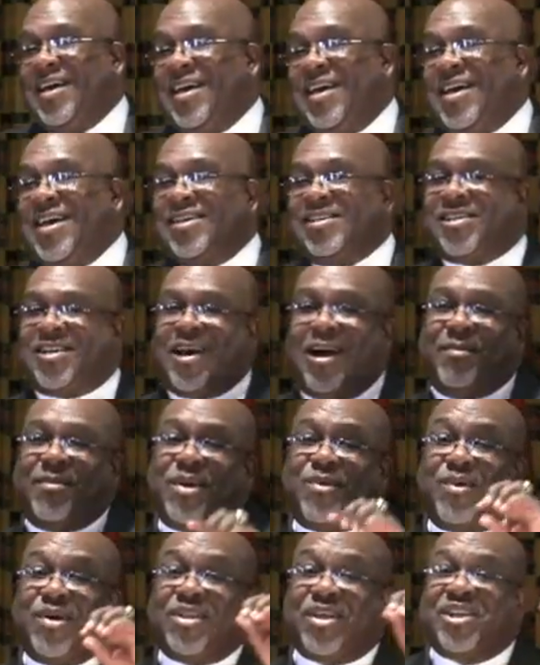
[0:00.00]
He's
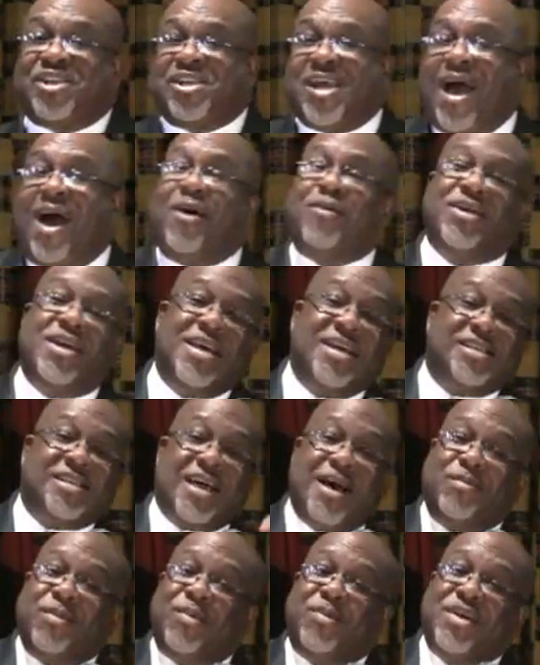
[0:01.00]
coming with a shout. He's
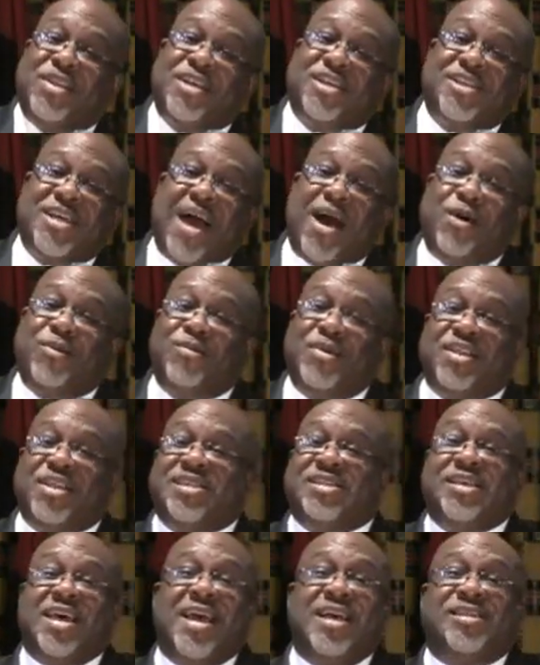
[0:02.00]
coming with a shout with
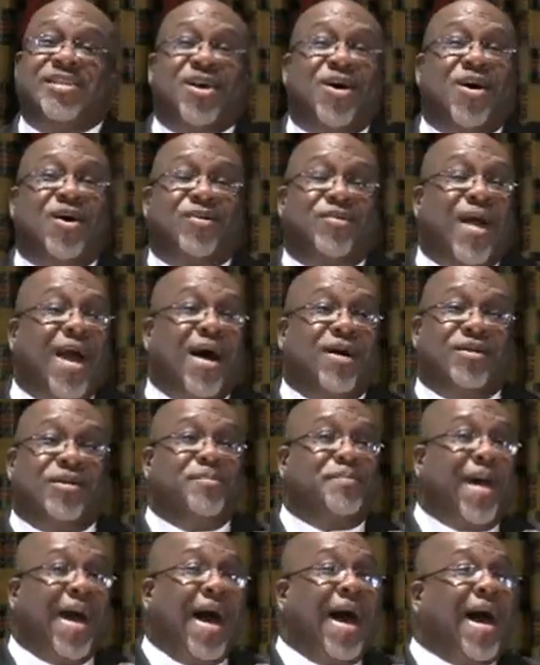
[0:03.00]
the saints all round
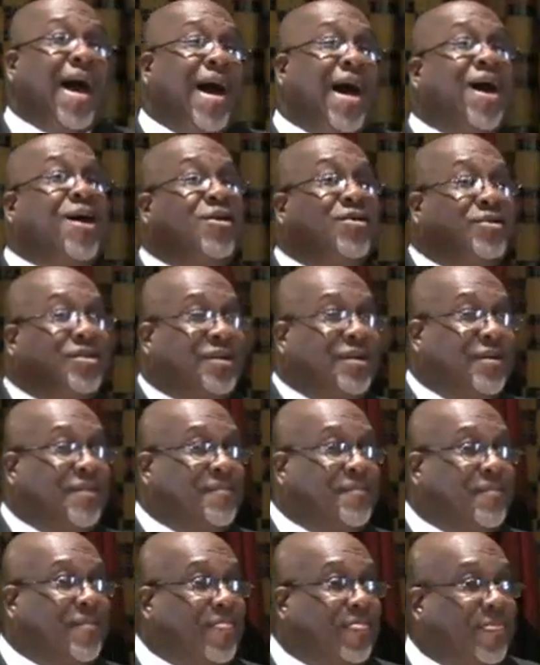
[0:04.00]

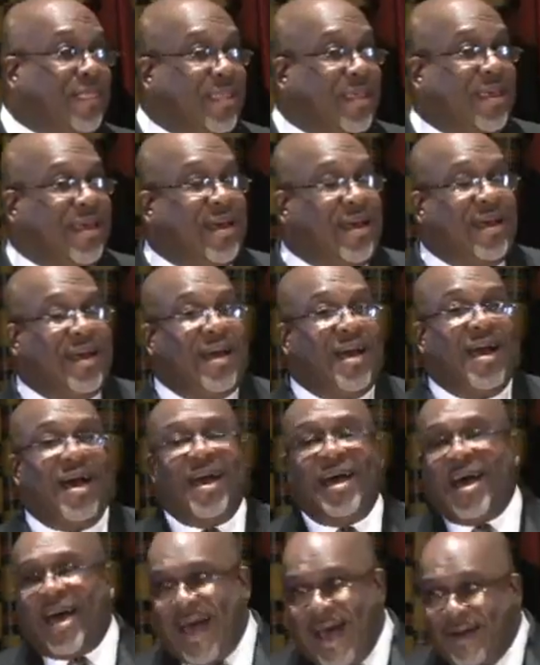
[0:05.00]
about.
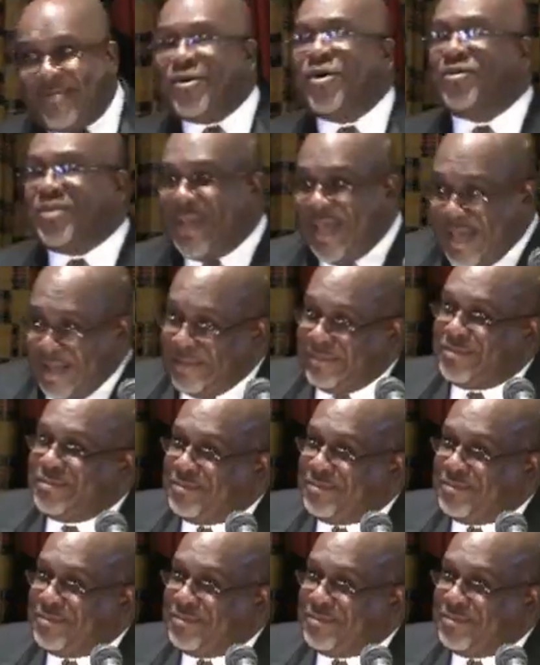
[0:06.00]
I wrote that